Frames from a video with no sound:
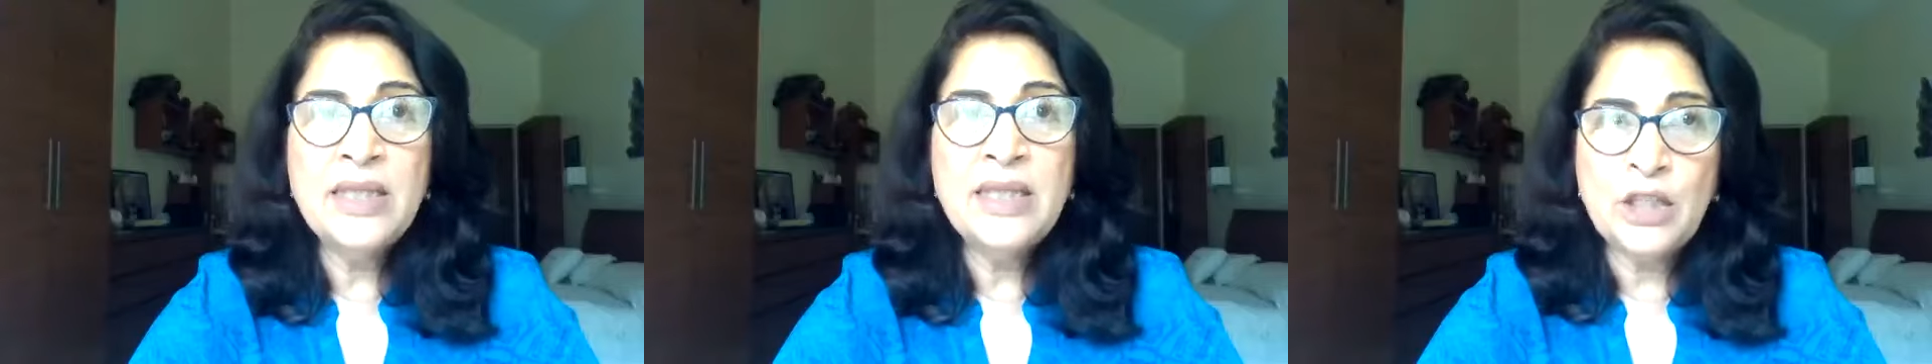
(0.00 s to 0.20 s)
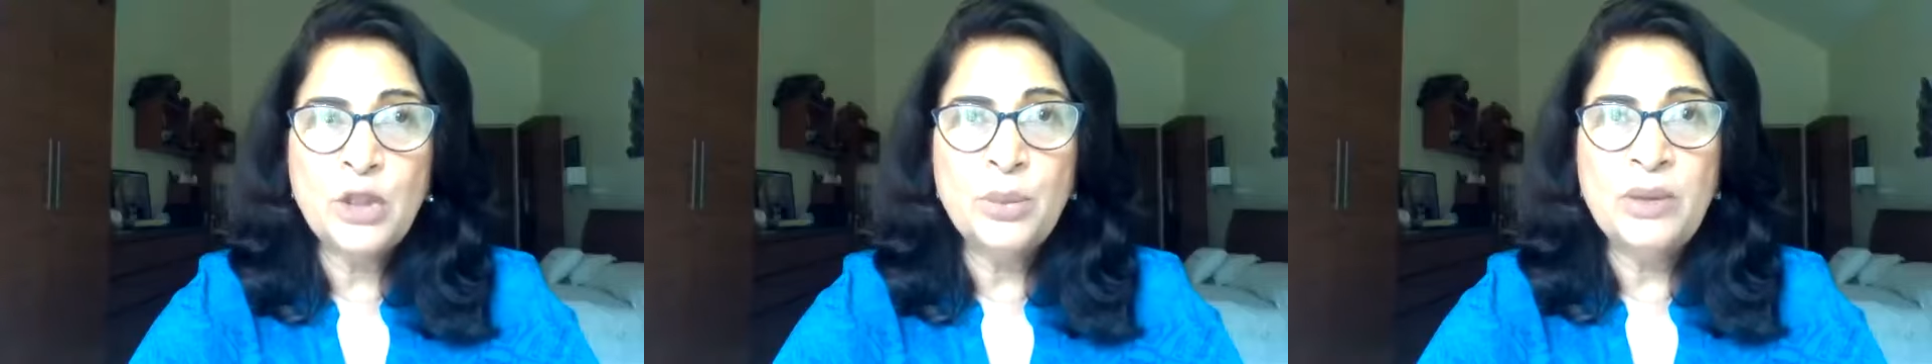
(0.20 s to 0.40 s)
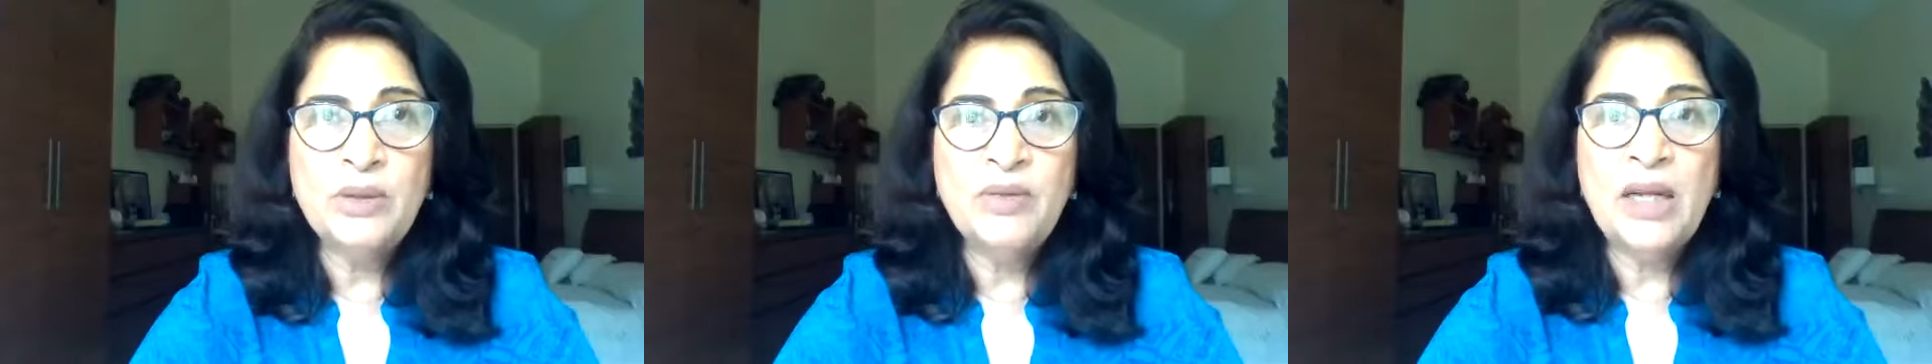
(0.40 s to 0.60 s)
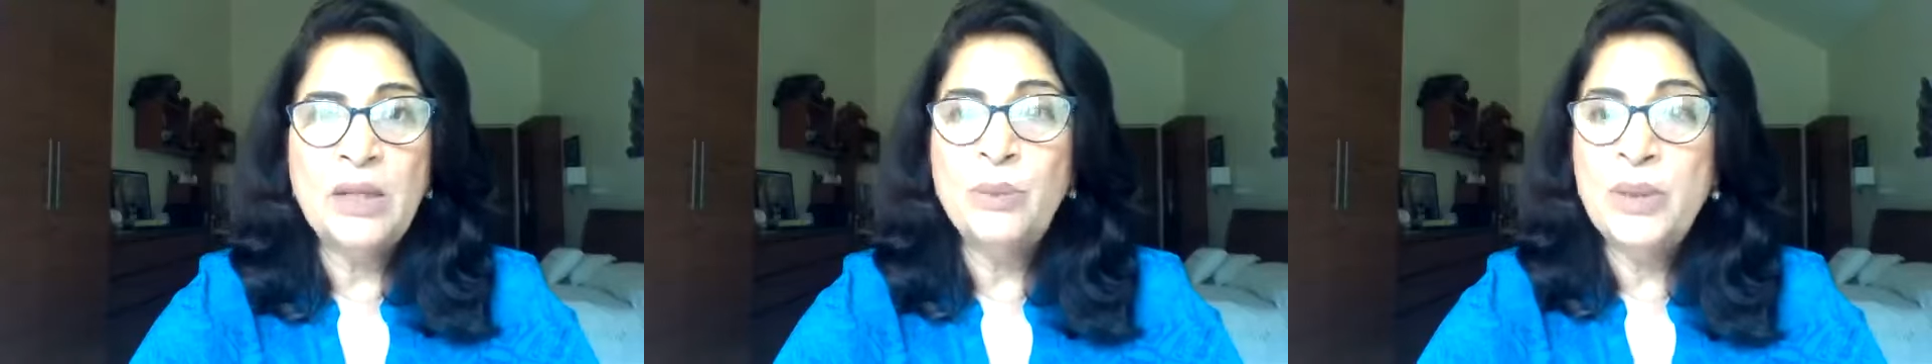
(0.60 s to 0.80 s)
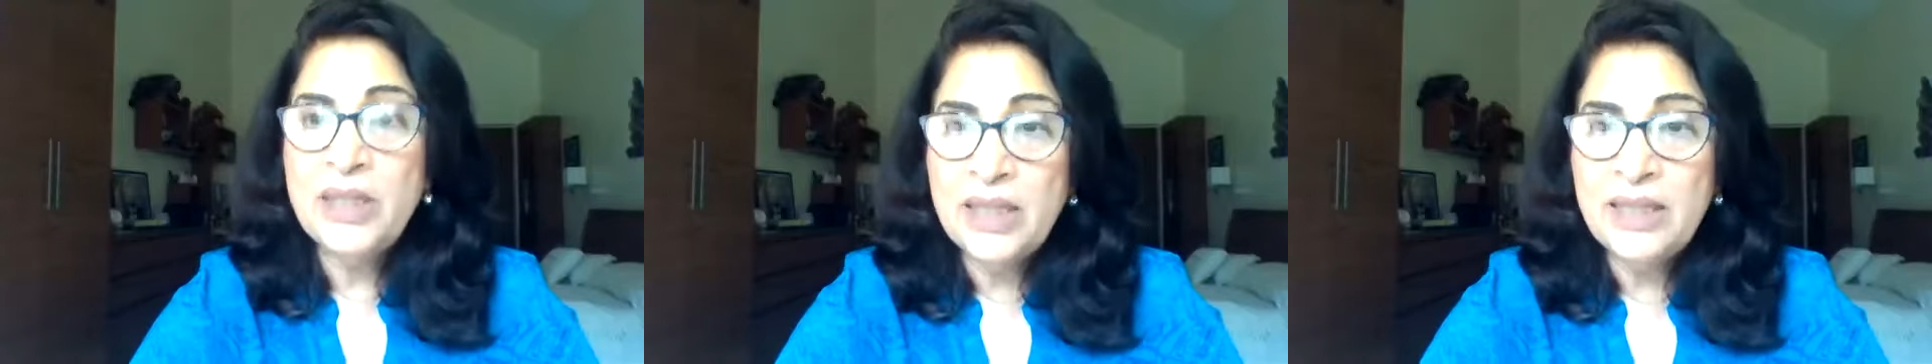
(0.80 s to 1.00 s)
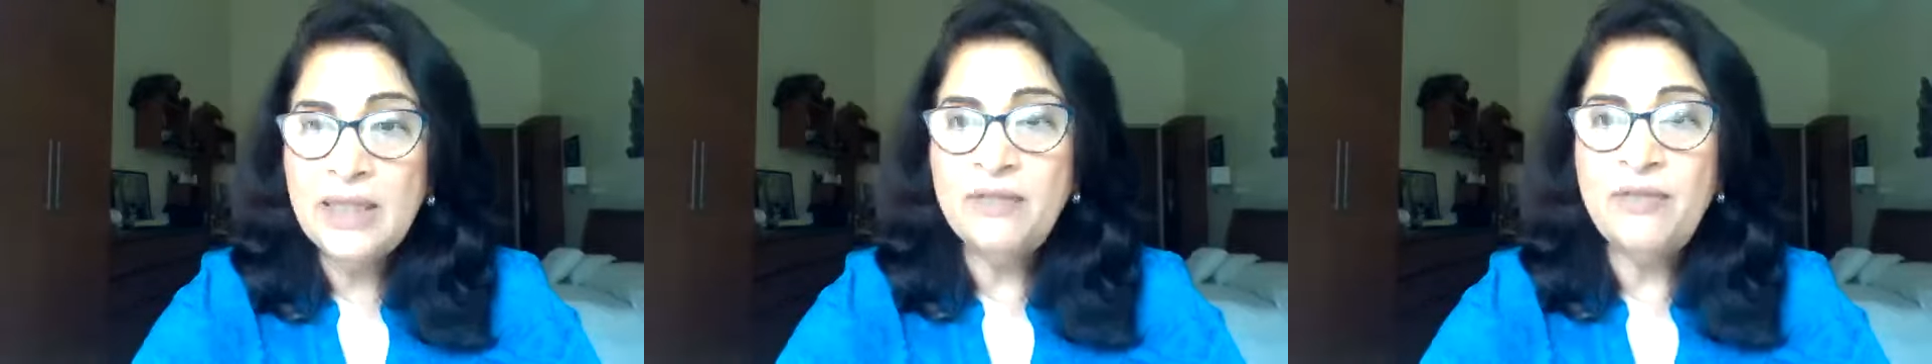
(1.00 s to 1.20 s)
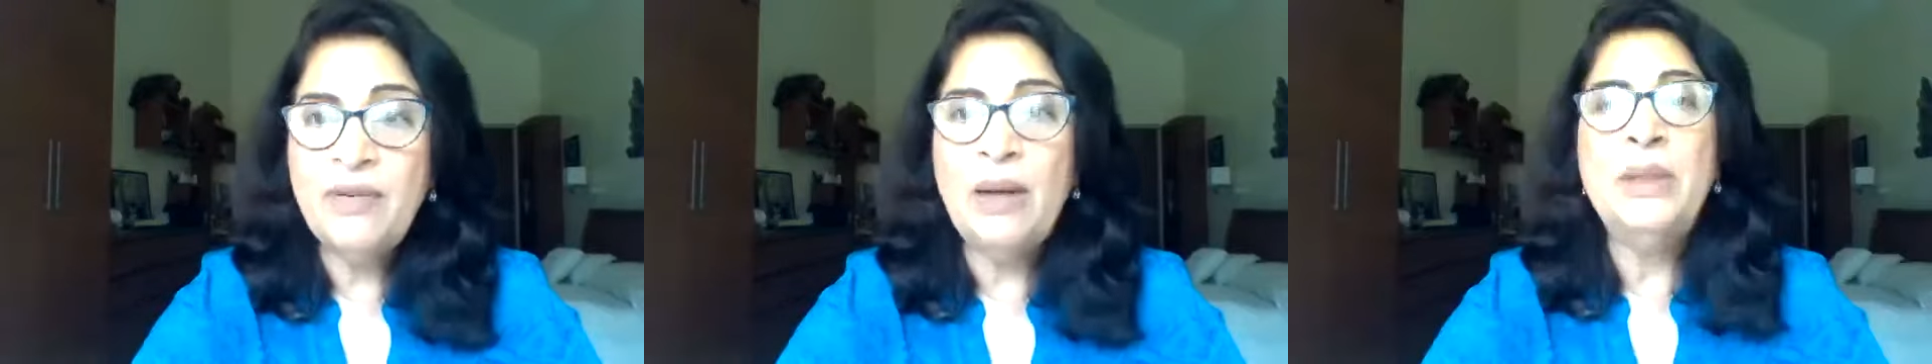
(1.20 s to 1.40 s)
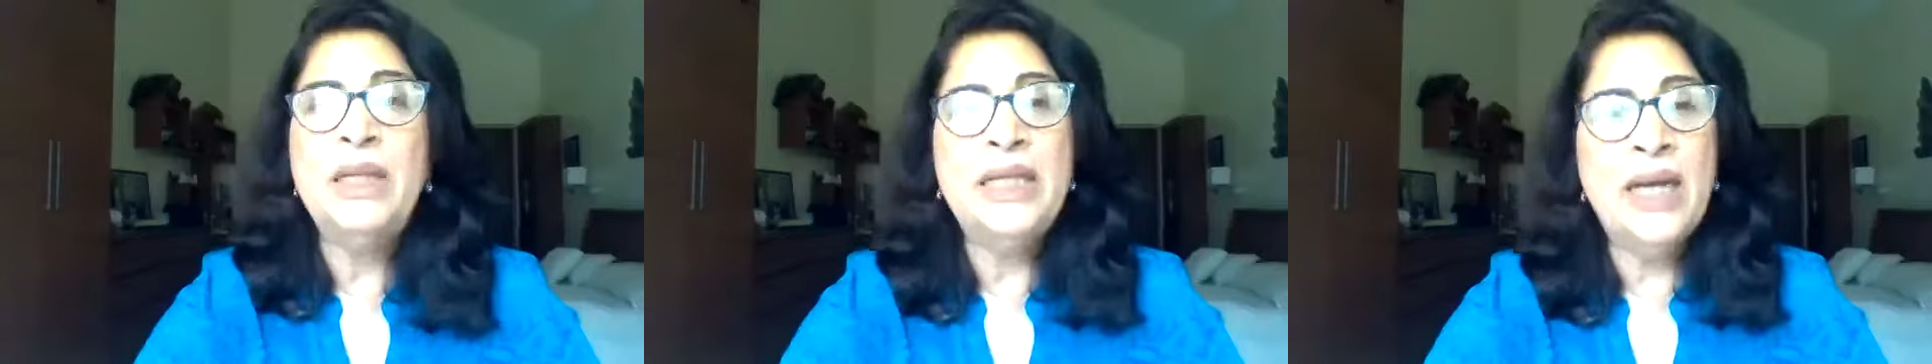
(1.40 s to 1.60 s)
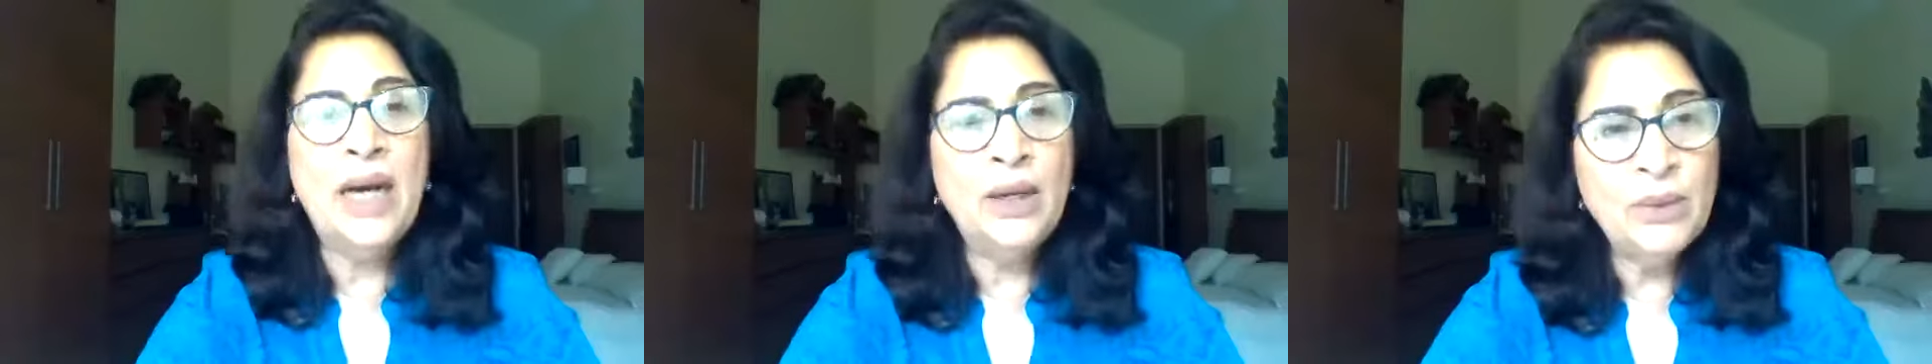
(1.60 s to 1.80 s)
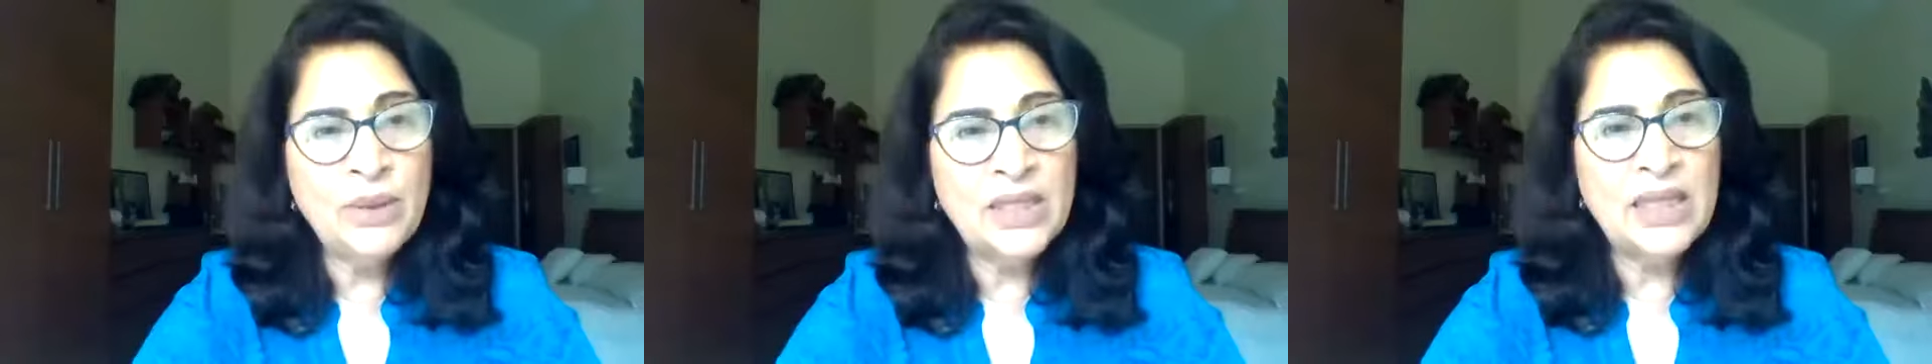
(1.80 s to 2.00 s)
and sexual violence within the family,
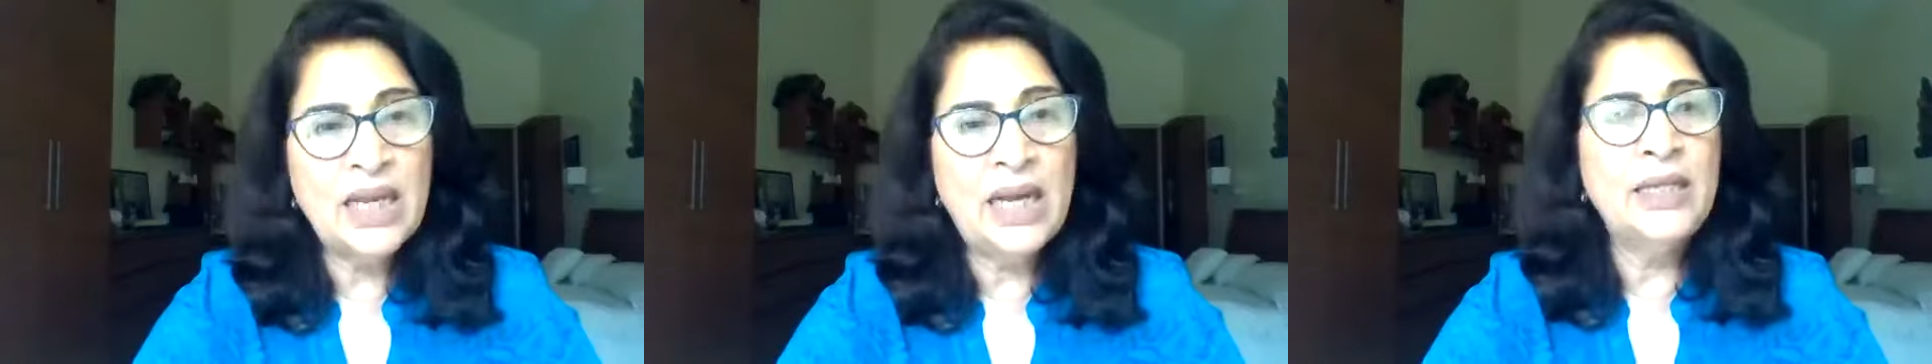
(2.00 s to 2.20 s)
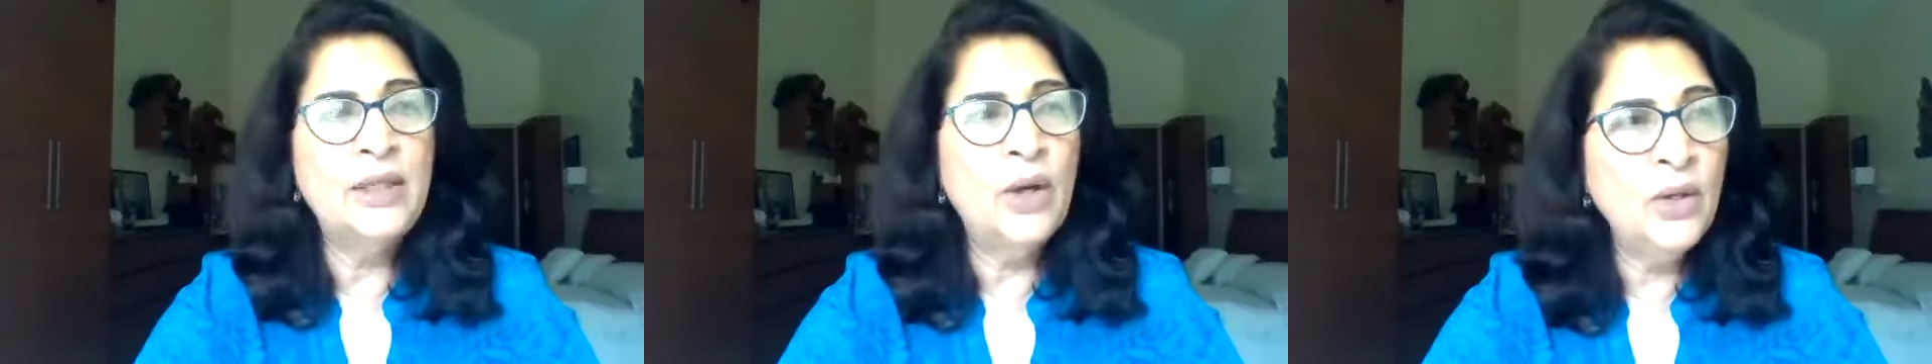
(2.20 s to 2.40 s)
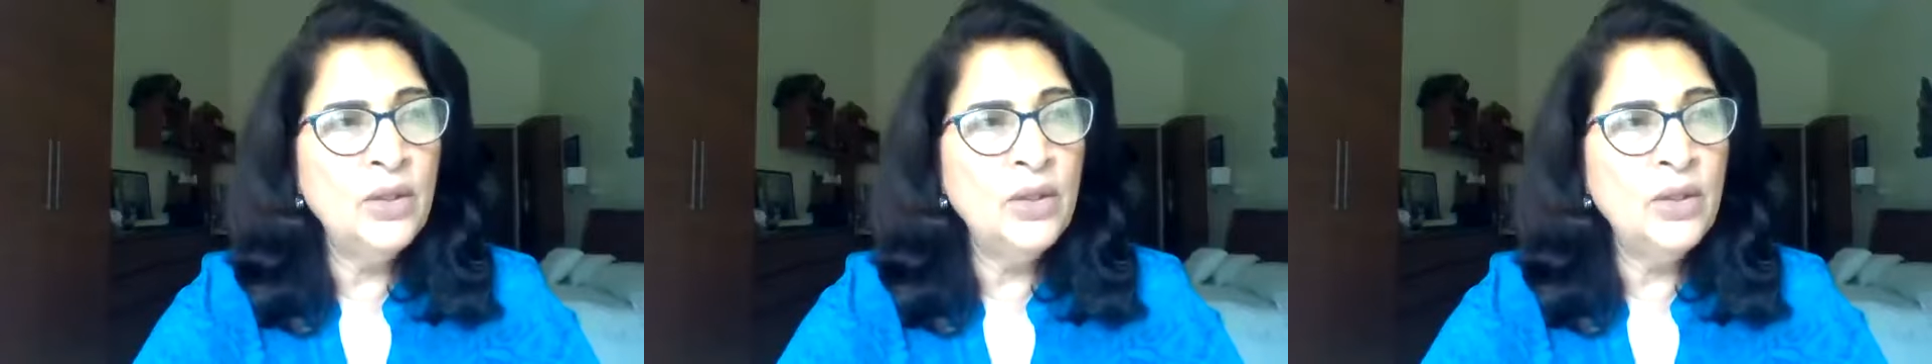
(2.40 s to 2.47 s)
outside,